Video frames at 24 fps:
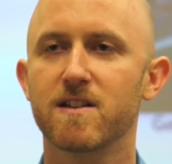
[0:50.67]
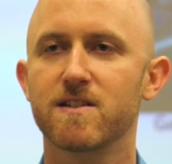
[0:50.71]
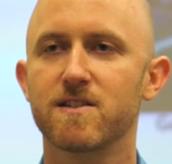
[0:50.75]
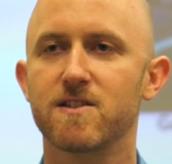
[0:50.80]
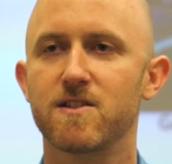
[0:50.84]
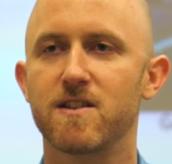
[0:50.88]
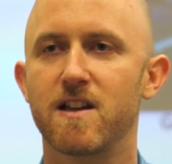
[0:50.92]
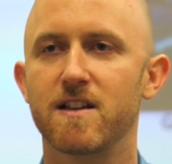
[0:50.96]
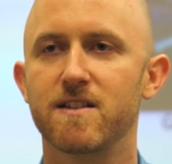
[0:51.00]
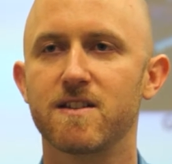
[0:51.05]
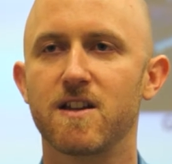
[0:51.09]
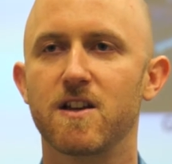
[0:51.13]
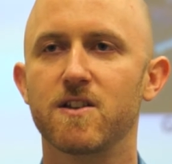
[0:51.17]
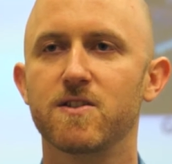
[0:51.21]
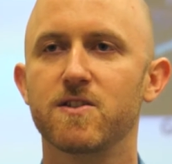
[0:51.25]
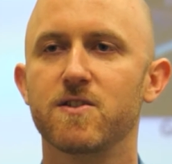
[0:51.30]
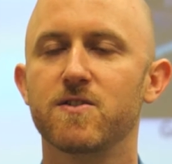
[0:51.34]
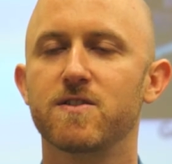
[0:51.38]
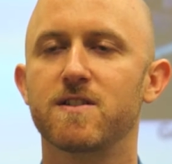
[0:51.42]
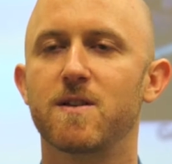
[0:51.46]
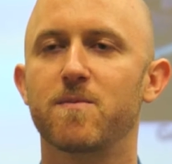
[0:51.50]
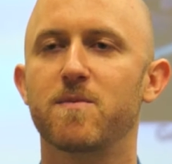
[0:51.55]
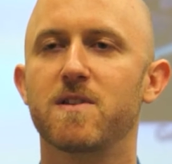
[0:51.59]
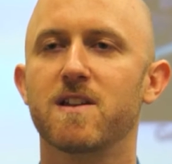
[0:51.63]
And so that tells
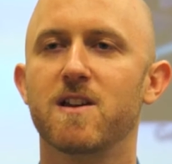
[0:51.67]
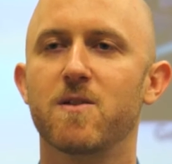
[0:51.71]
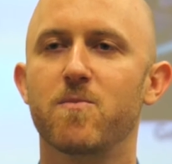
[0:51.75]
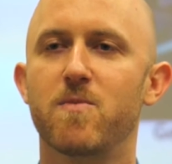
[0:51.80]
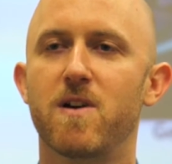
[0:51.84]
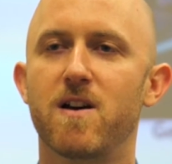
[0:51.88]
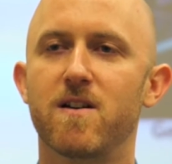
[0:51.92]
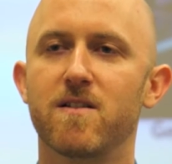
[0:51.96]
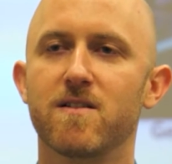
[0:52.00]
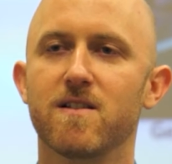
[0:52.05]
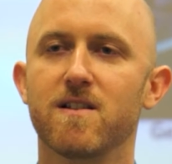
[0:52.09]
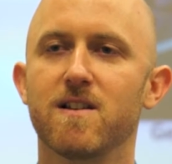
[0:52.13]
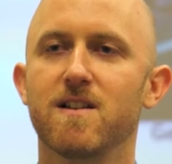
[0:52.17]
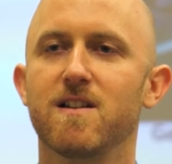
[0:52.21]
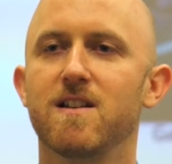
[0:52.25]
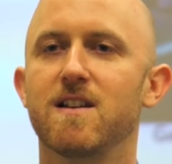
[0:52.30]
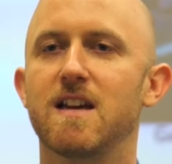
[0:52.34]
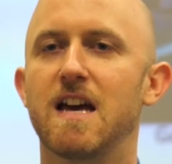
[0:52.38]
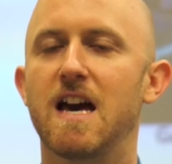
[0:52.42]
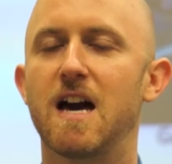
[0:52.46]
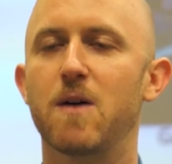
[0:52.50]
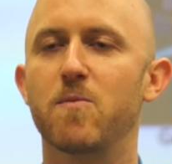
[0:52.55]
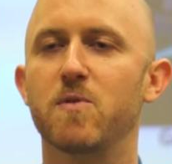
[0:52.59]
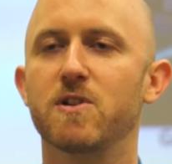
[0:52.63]
you something about
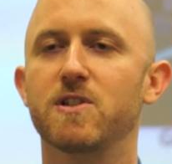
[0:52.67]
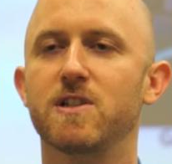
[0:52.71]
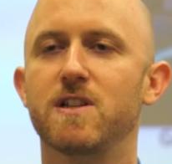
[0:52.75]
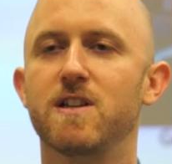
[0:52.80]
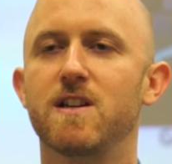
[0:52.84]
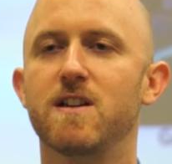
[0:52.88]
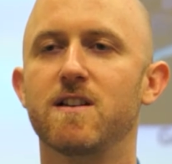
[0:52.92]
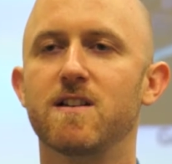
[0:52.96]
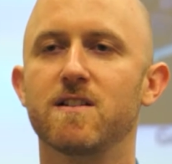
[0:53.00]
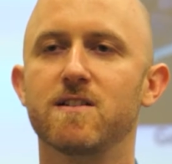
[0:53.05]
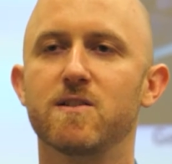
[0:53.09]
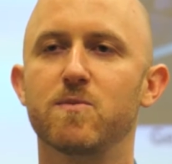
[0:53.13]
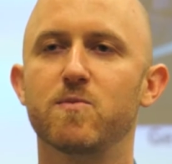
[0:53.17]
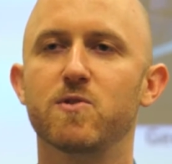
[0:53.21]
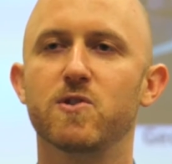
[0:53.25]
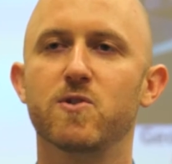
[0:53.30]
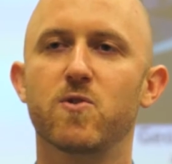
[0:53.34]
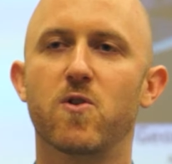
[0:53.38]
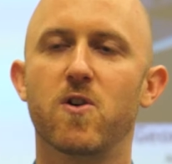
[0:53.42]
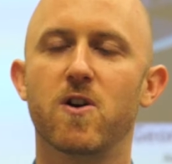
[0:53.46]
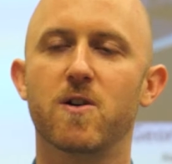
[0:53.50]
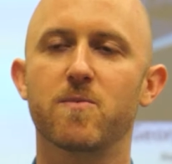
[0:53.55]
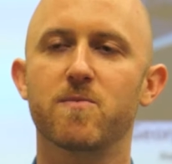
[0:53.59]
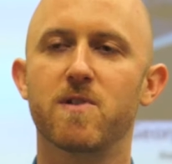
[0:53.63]
how much heat is
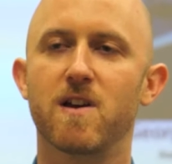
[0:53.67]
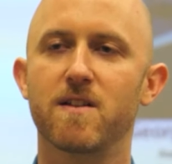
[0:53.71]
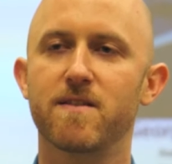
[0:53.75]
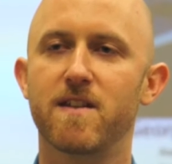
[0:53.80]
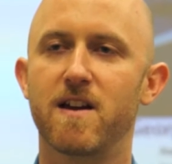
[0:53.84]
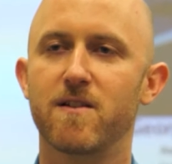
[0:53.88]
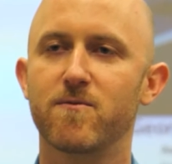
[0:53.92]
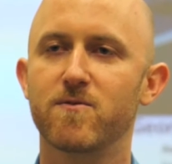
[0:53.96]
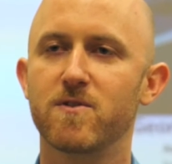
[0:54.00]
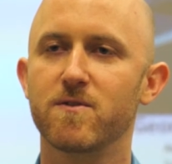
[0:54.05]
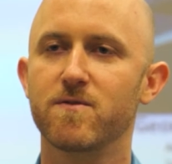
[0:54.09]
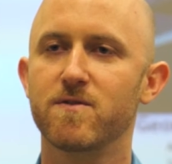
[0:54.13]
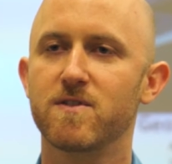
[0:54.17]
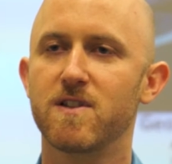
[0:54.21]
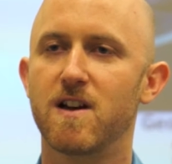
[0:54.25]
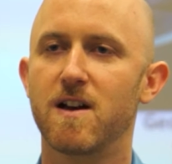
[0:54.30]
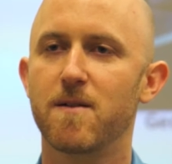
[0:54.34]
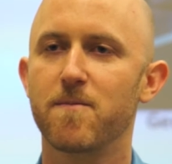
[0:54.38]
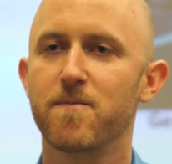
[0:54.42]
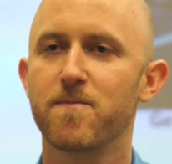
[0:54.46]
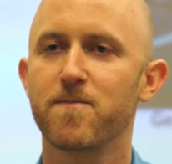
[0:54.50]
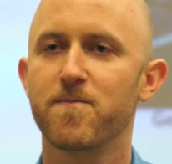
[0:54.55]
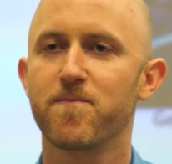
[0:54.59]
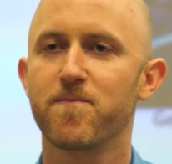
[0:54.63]
absorbed on that rooftop.